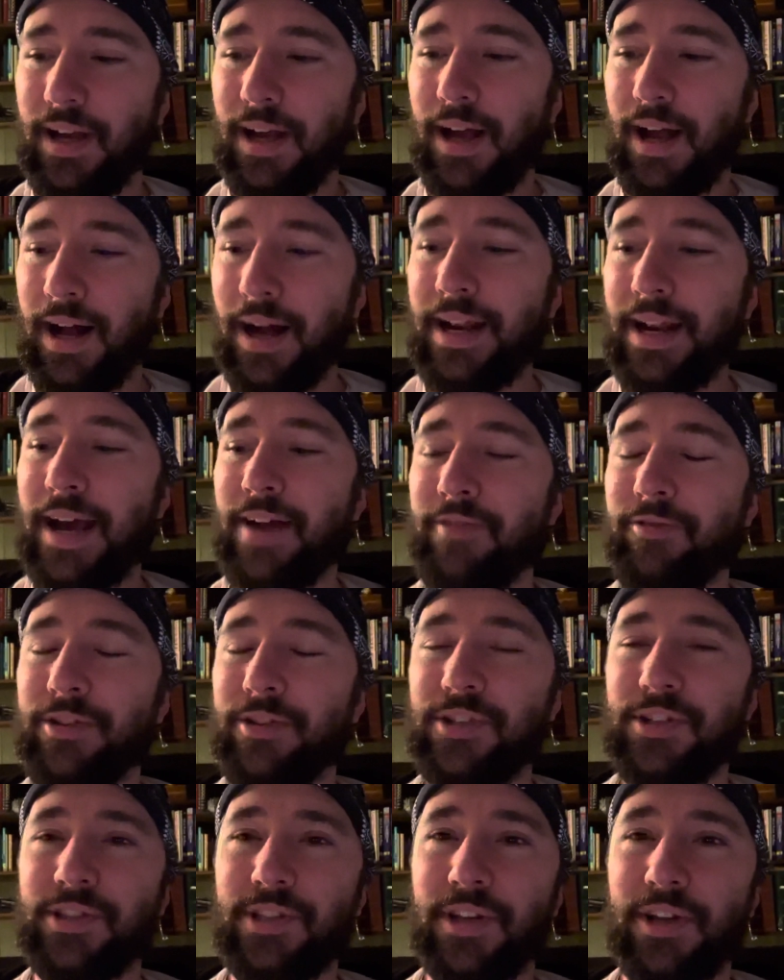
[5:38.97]
On
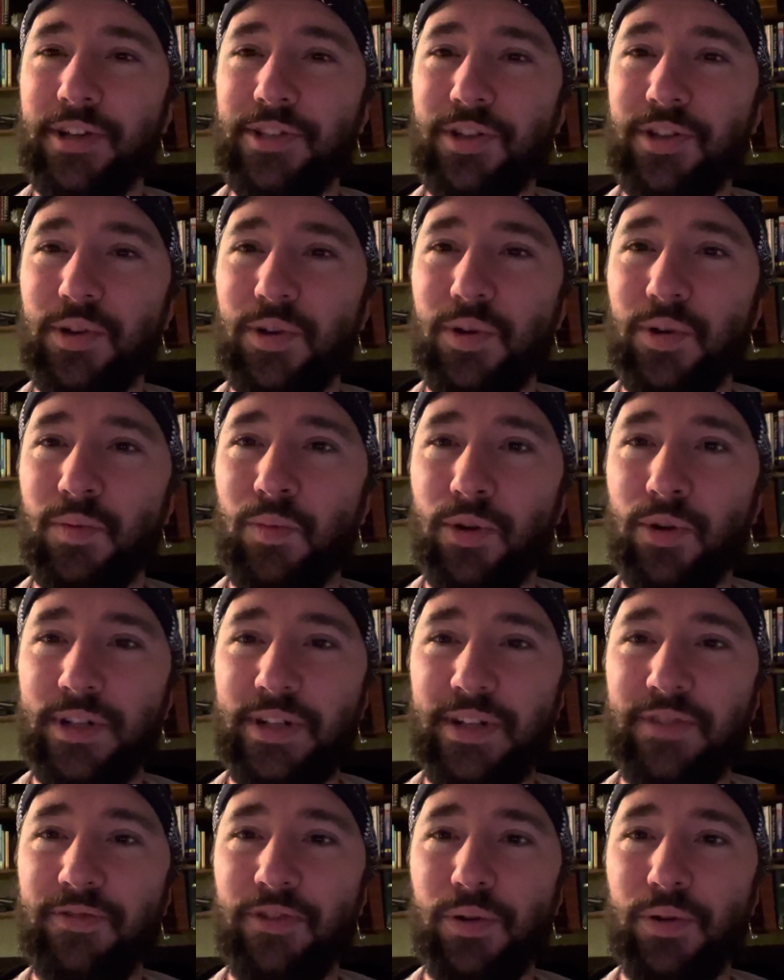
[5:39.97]
average, it's also more
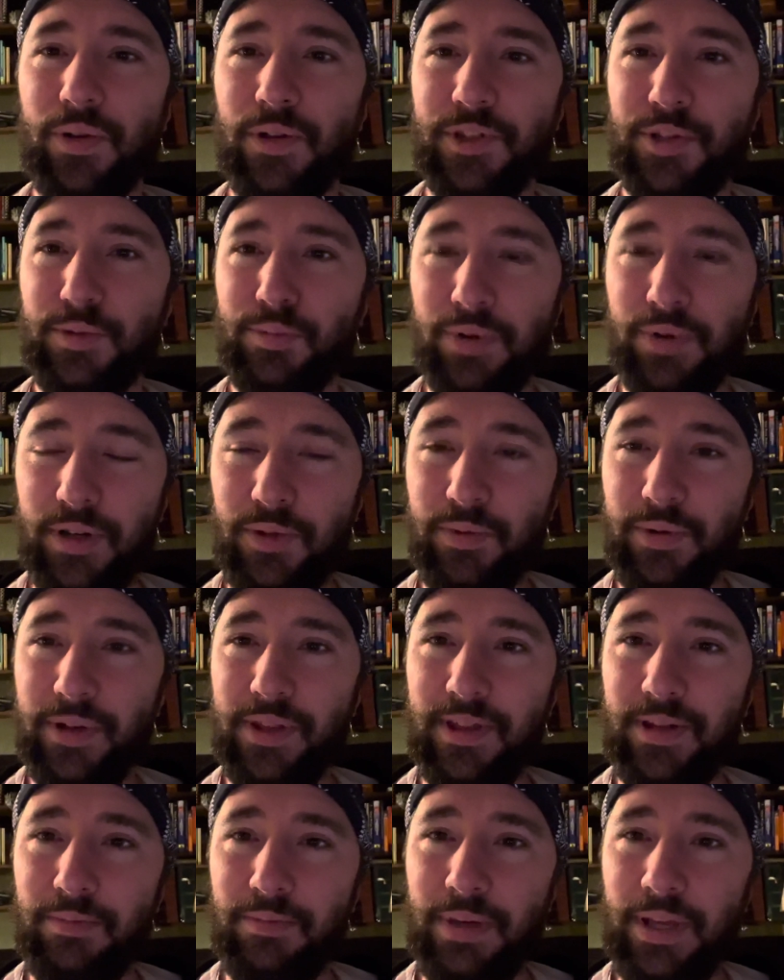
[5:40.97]
difficult to print with
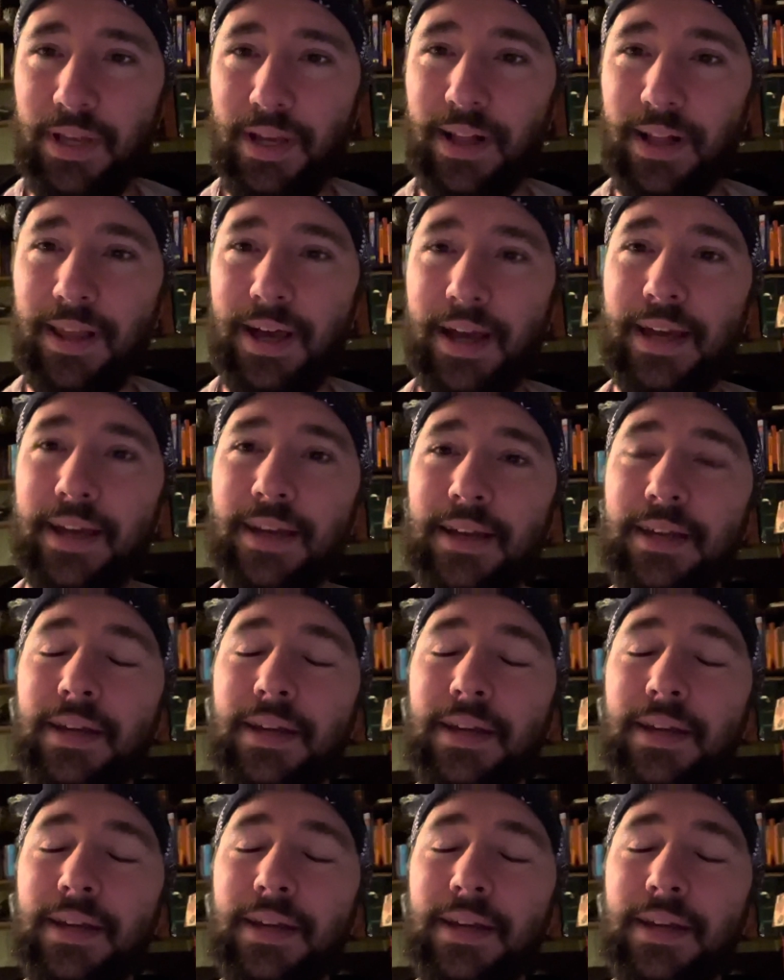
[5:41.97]
than PLA.